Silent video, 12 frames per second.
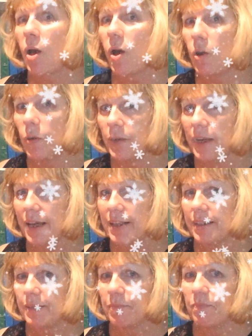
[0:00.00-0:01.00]
Oh
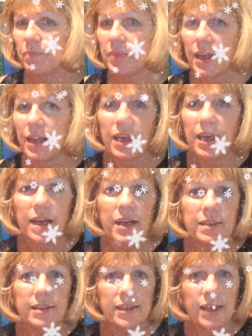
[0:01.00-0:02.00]
yes,
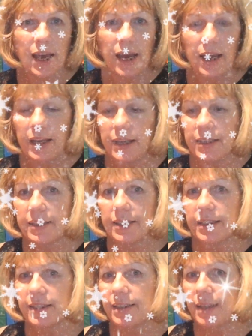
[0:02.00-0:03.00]
today is
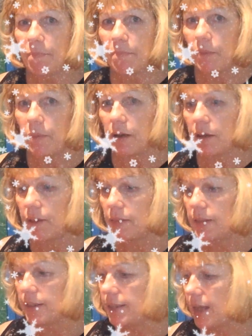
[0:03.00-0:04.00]
December
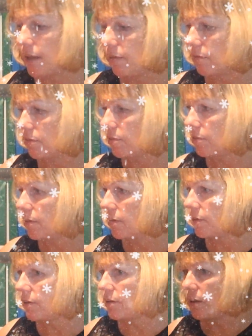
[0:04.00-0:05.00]
the 10th.
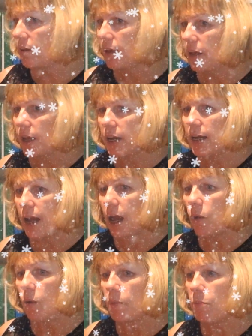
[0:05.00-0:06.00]

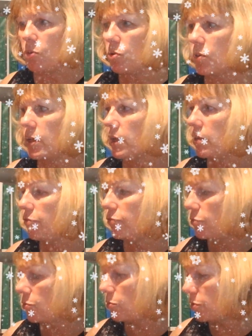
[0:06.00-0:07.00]
Now I'm looking
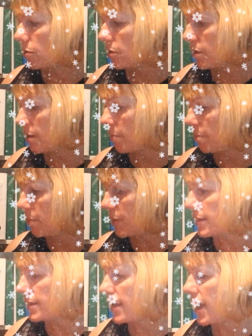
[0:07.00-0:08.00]
for the number
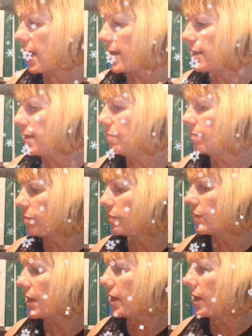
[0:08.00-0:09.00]
10.
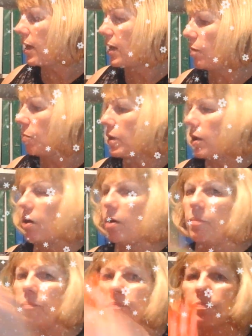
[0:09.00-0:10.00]
Here we
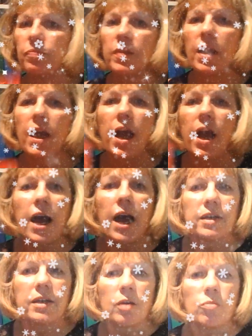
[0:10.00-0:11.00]
are.
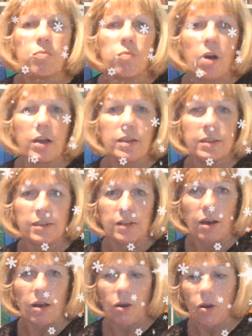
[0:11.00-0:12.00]
And I
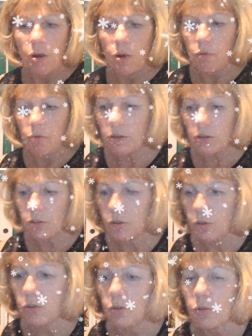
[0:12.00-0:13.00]
wonder what
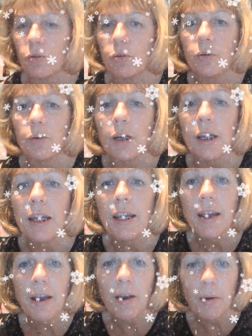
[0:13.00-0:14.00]
story
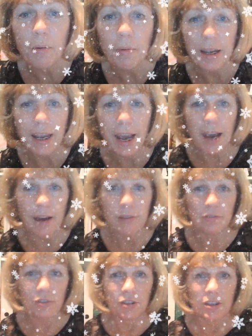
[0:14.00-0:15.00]
we
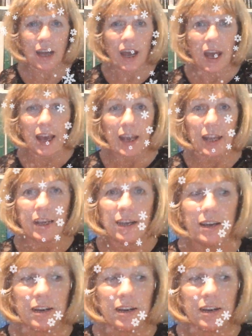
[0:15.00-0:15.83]
have today.